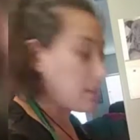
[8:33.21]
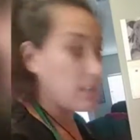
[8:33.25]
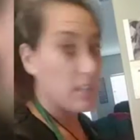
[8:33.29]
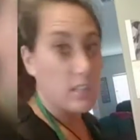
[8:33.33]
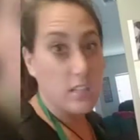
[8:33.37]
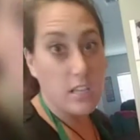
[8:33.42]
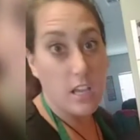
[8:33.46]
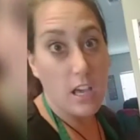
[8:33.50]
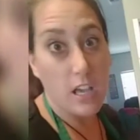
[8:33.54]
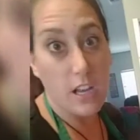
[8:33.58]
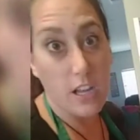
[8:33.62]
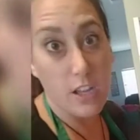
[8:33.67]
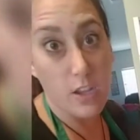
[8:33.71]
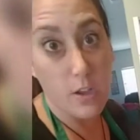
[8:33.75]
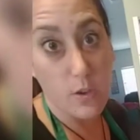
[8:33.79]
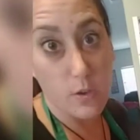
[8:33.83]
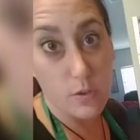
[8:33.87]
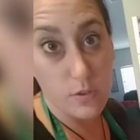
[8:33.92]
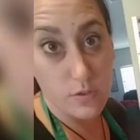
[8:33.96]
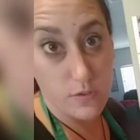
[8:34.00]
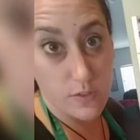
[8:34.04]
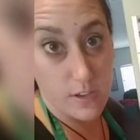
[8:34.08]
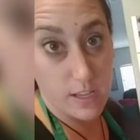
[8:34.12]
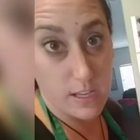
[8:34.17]
Not a
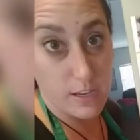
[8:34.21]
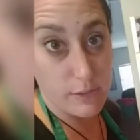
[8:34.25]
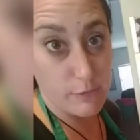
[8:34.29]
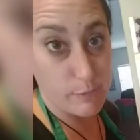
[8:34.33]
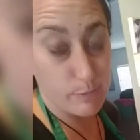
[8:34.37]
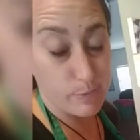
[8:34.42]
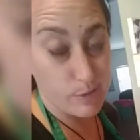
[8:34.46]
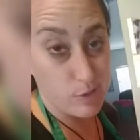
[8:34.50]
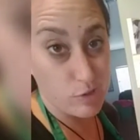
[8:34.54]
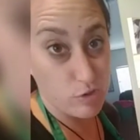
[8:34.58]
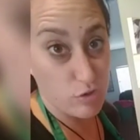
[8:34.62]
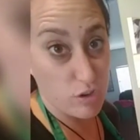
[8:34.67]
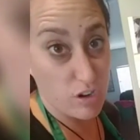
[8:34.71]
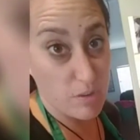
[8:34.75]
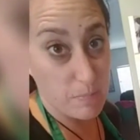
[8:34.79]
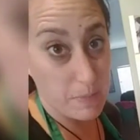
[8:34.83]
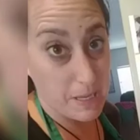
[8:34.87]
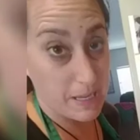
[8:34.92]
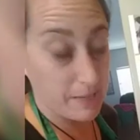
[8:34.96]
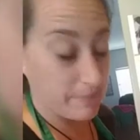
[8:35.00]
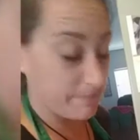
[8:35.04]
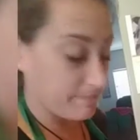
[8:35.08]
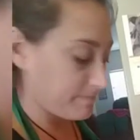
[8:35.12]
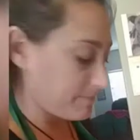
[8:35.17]
huge fan of
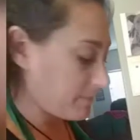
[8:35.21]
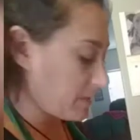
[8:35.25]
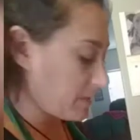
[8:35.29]
pastrami.